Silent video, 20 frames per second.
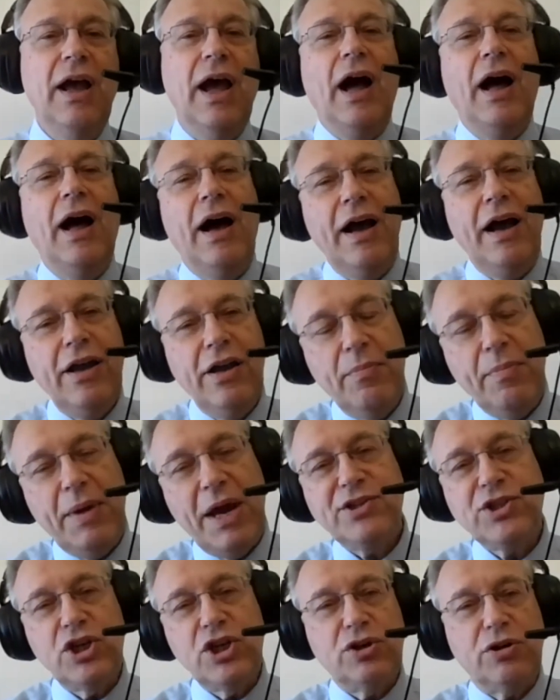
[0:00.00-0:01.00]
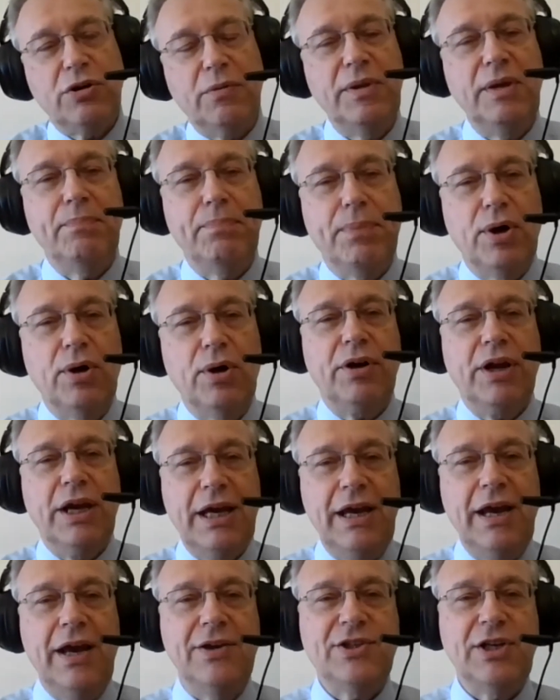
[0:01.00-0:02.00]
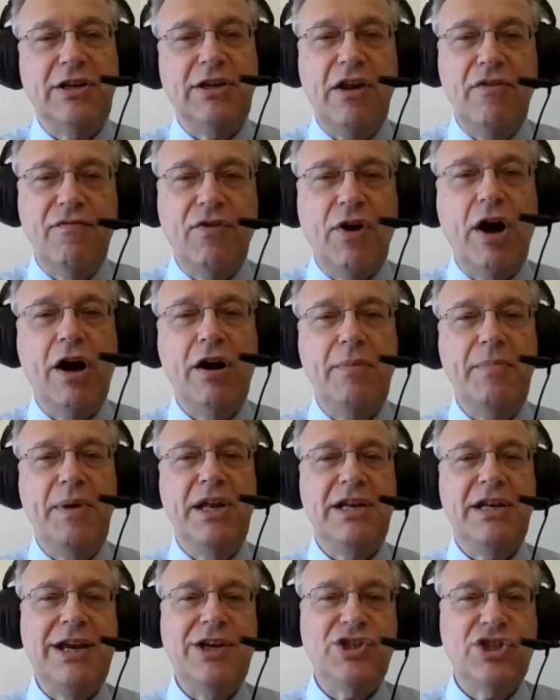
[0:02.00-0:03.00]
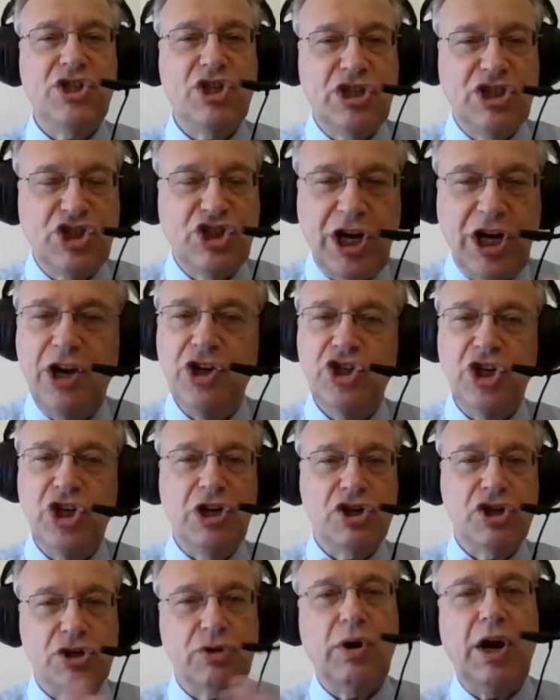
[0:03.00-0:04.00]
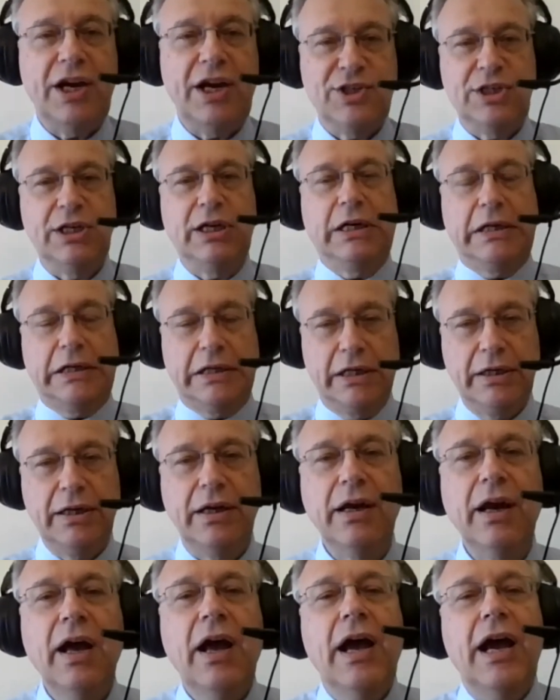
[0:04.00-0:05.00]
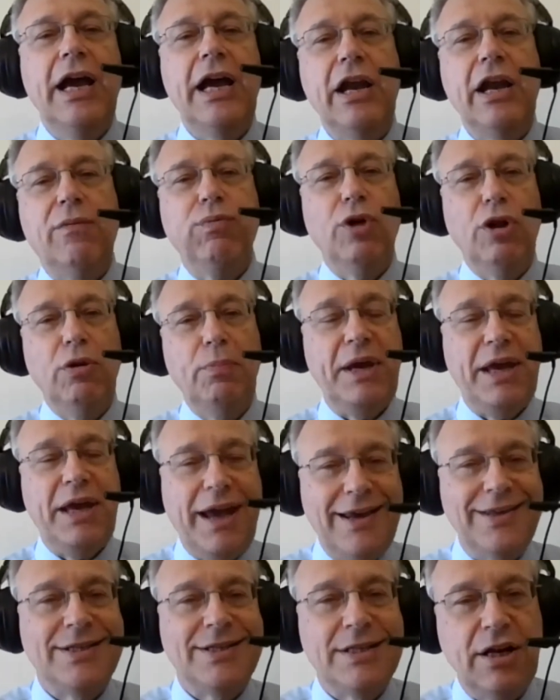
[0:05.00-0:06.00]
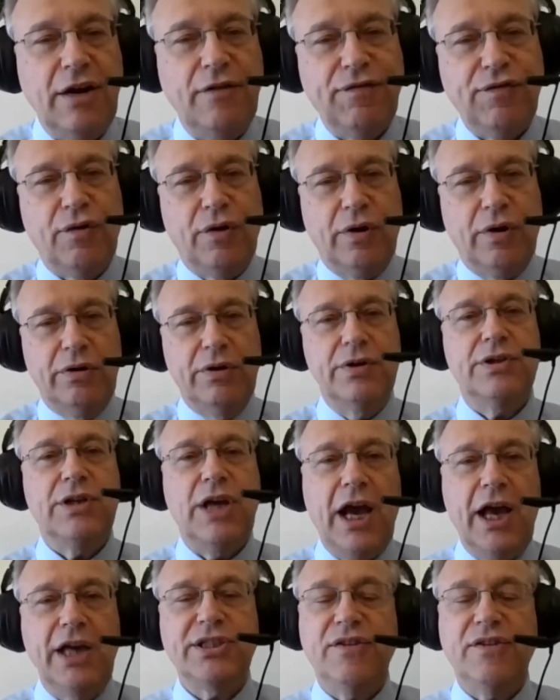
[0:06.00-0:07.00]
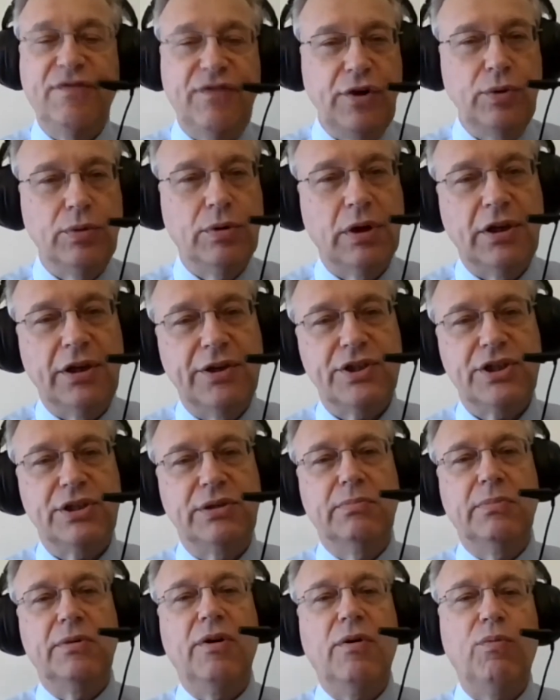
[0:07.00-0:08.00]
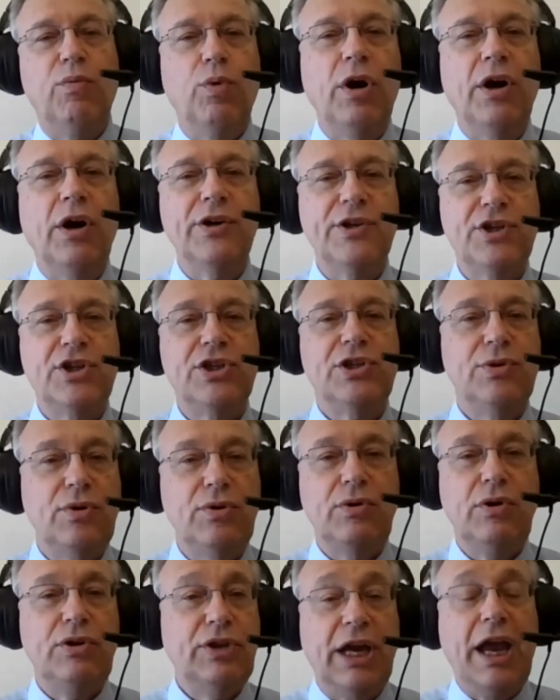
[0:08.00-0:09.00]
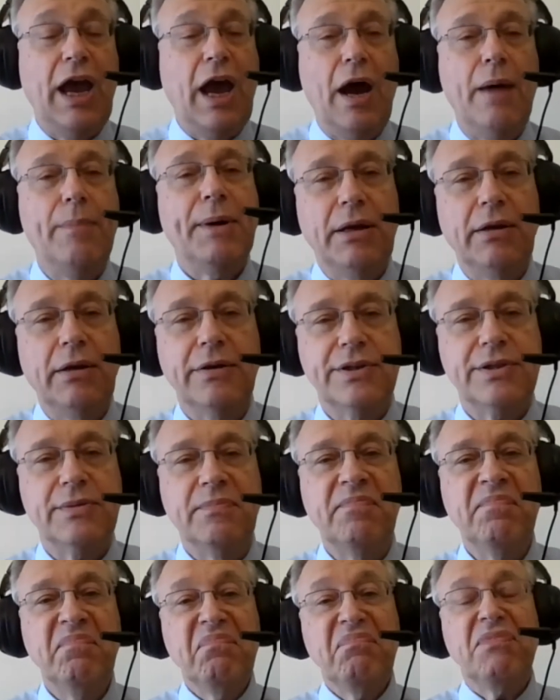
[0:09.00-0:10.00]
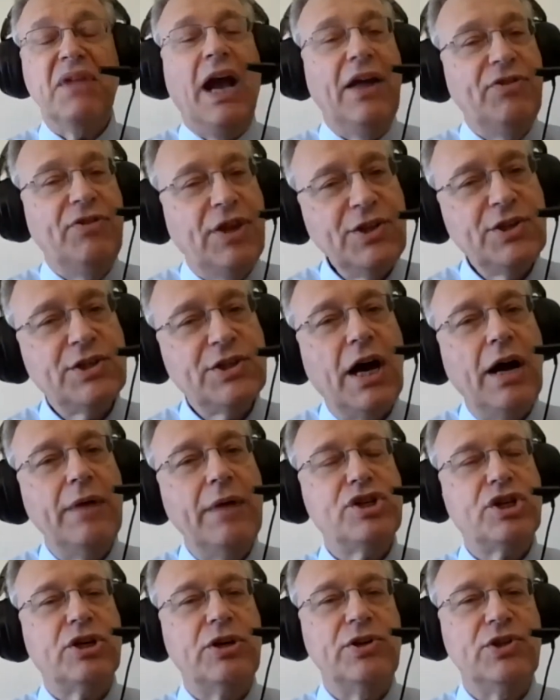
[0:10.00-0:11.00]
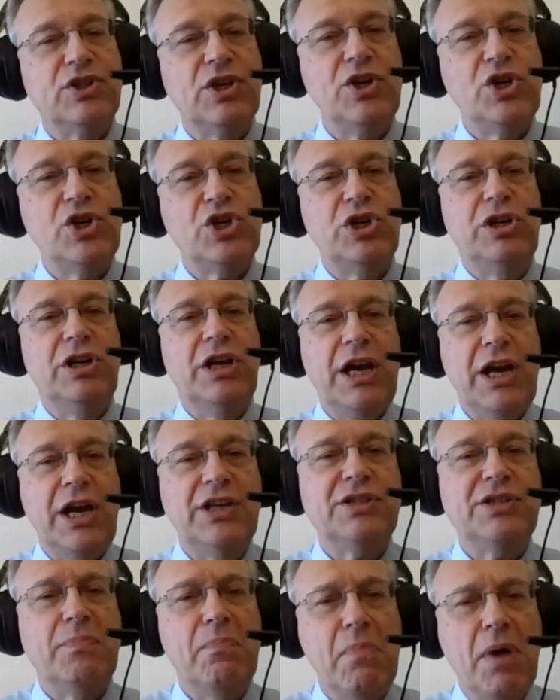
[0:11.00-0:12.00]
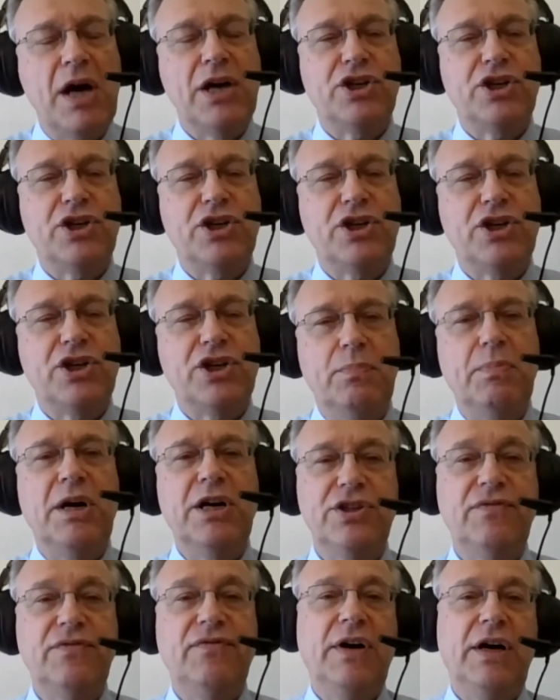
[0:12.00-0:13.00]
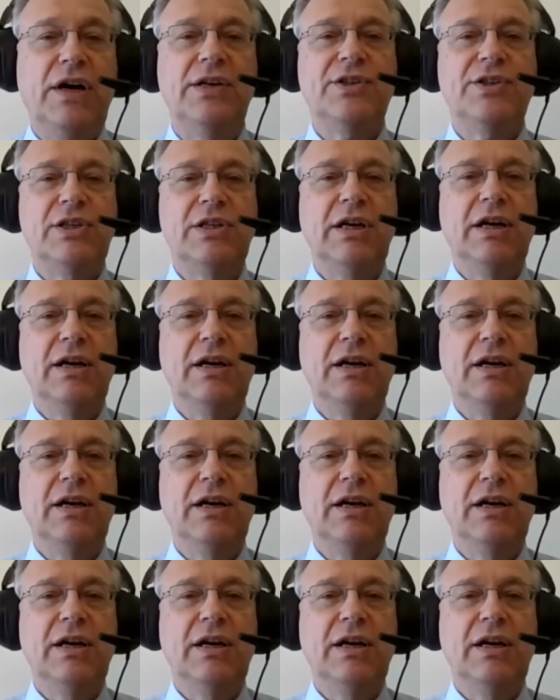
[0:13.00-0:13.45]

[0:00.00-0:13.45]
And the message from the book is that the environment is changing drastically. It will be as different as feudalism was to the capitalism. And this time transition is much much faster.